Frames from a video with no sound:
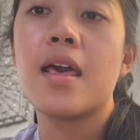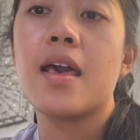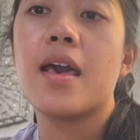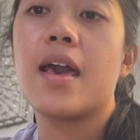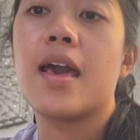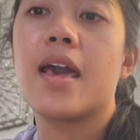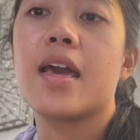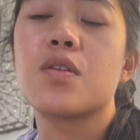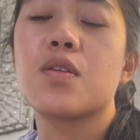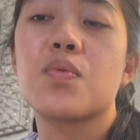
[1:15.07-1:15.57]

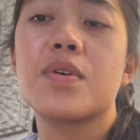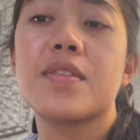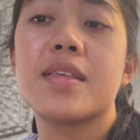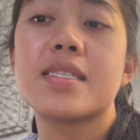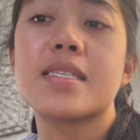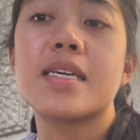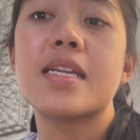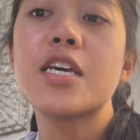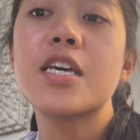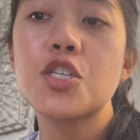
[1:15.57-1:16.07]
And with
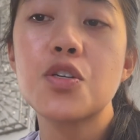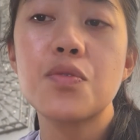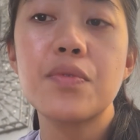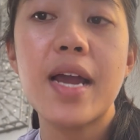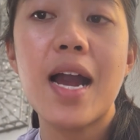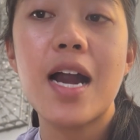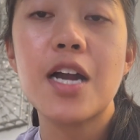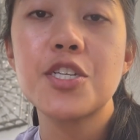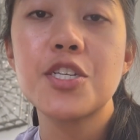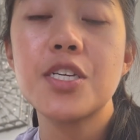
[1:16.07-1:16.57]
this initial
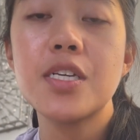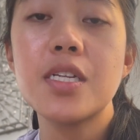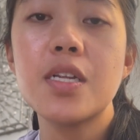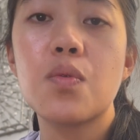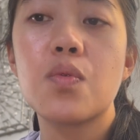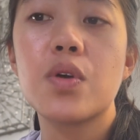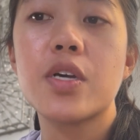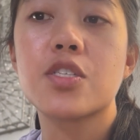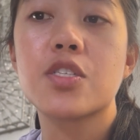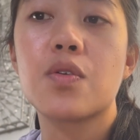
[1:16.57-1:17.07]
reaction,
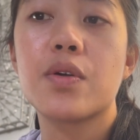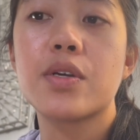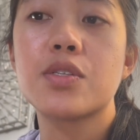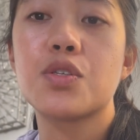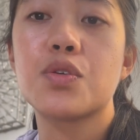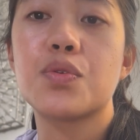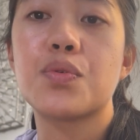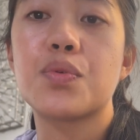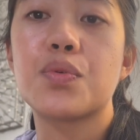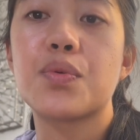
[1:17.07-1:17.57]
it's going
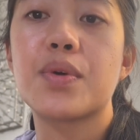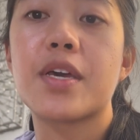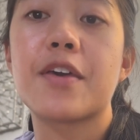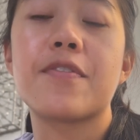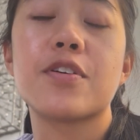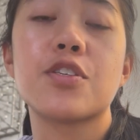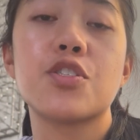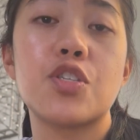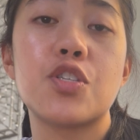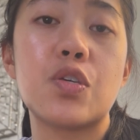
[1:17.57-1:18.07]
to give
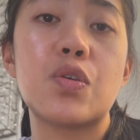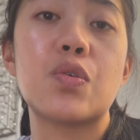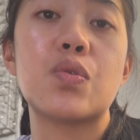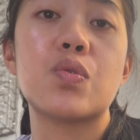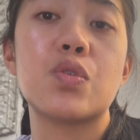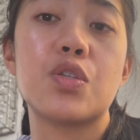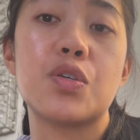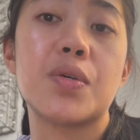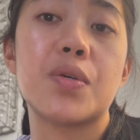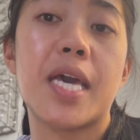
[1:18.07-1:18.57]
us two
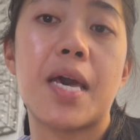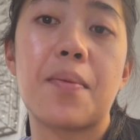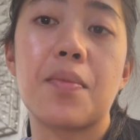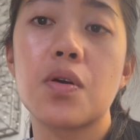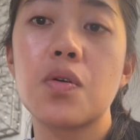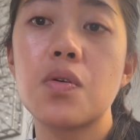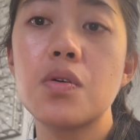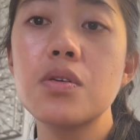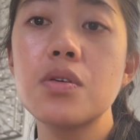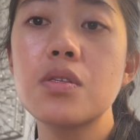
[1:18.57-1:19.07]
new
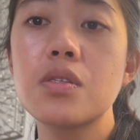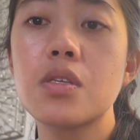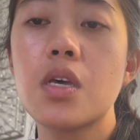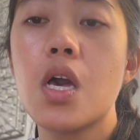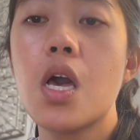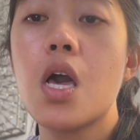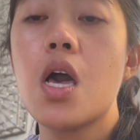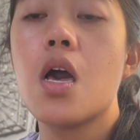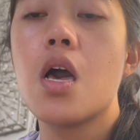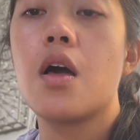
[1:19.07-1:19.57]
chemicals.
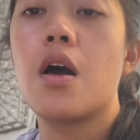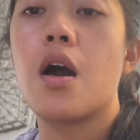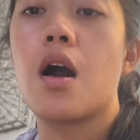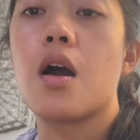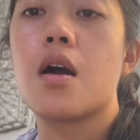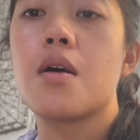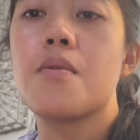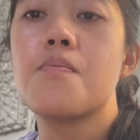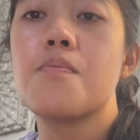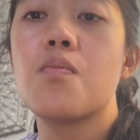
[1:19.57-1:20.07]

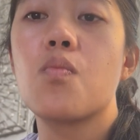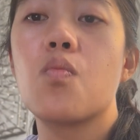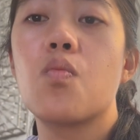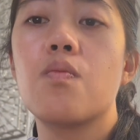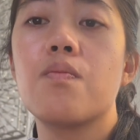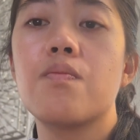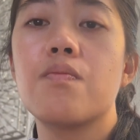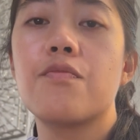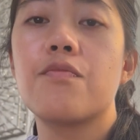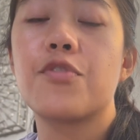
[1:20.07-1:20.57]
The
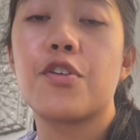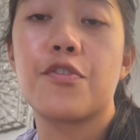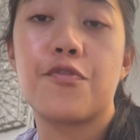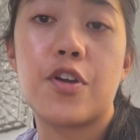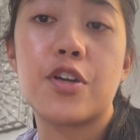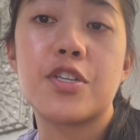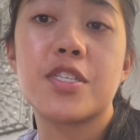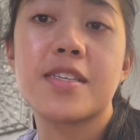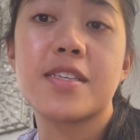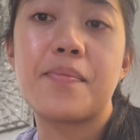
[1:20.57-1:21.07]

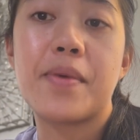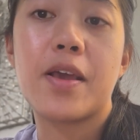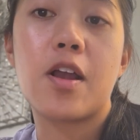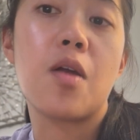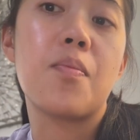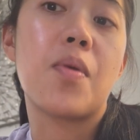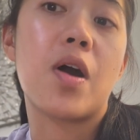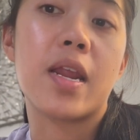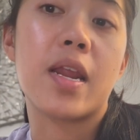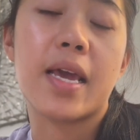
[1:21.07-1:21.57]
first is going to be
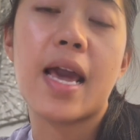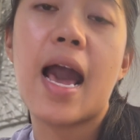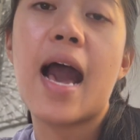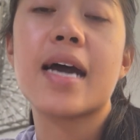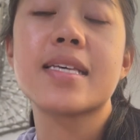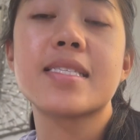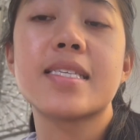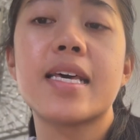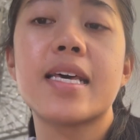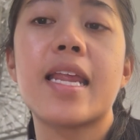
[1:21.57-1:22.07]
carbonic
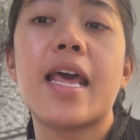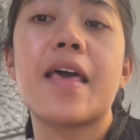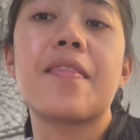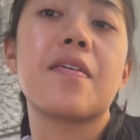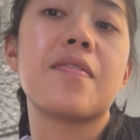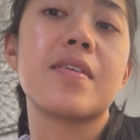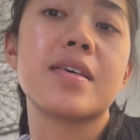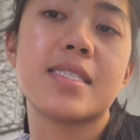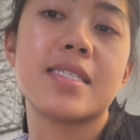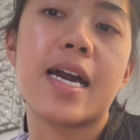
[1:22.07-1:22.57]
acid, and
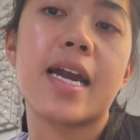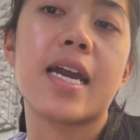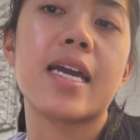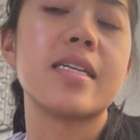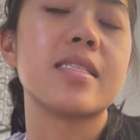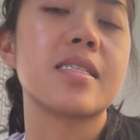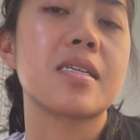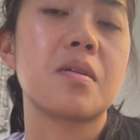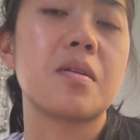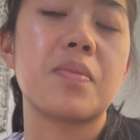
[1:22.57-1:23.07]
then the second
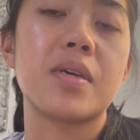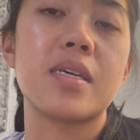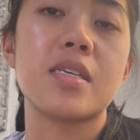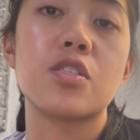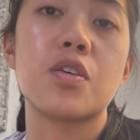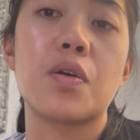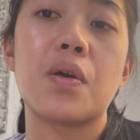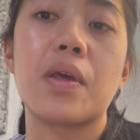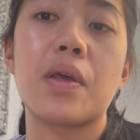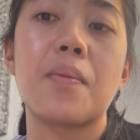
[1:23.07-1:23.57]
is going to be
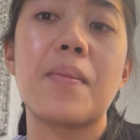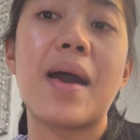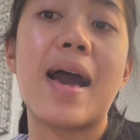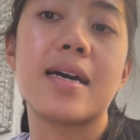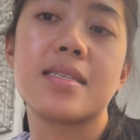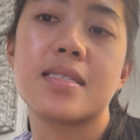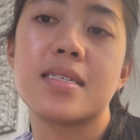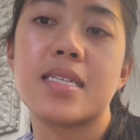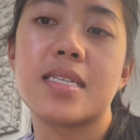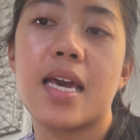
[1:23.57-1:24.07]
sodium
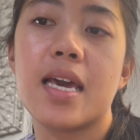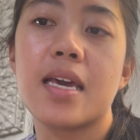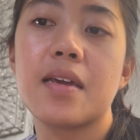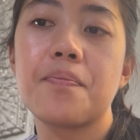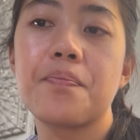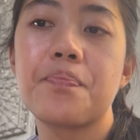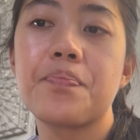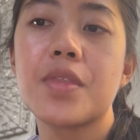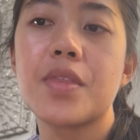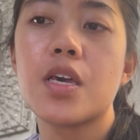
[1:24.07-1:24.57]
acetate.
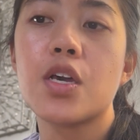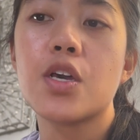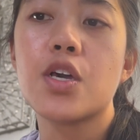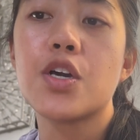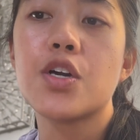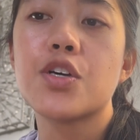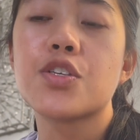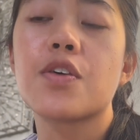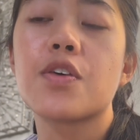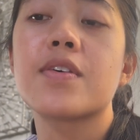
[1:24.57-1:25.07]

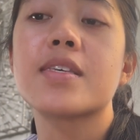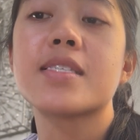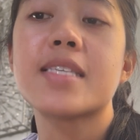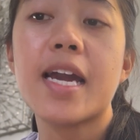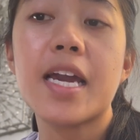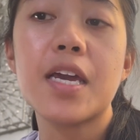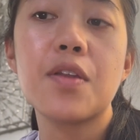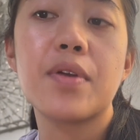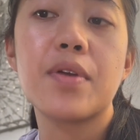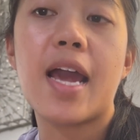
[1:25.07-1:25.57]
So the
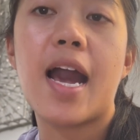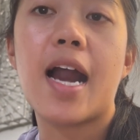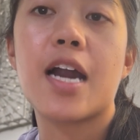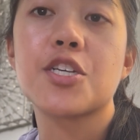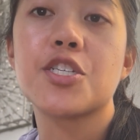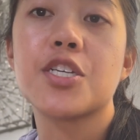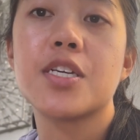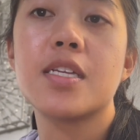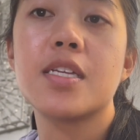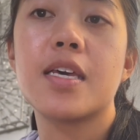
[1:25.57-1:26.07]
second
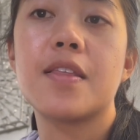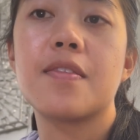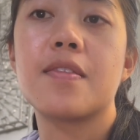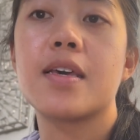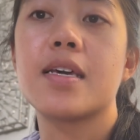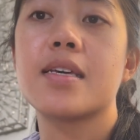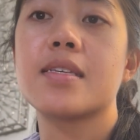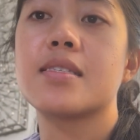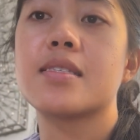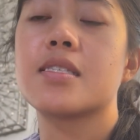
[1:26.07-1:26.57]
reaction in
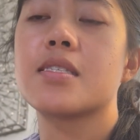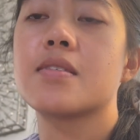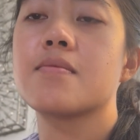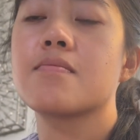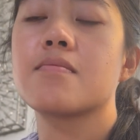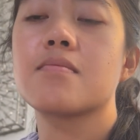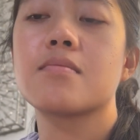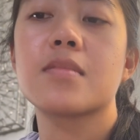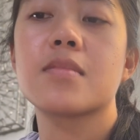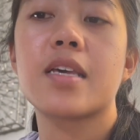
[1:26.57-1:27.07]
this
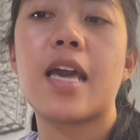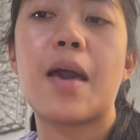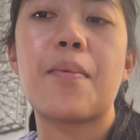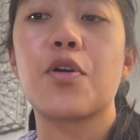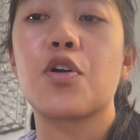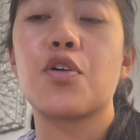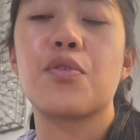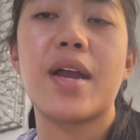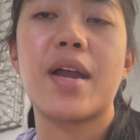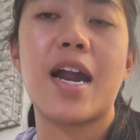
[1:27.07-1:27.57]

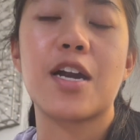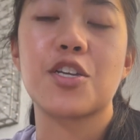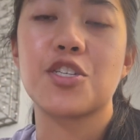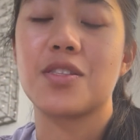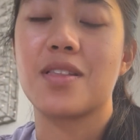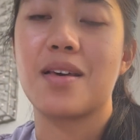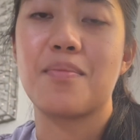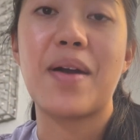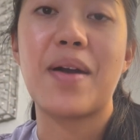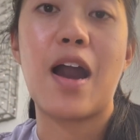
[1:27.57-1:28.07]
chemical reaction
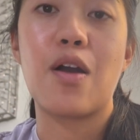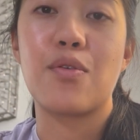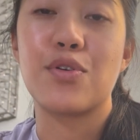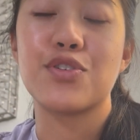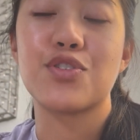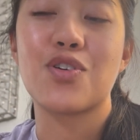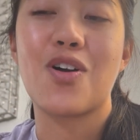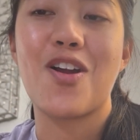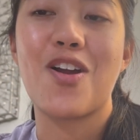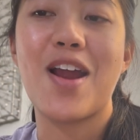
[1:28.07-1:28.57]
that
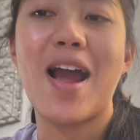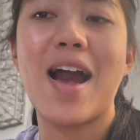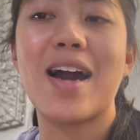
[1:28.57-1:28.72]
powers our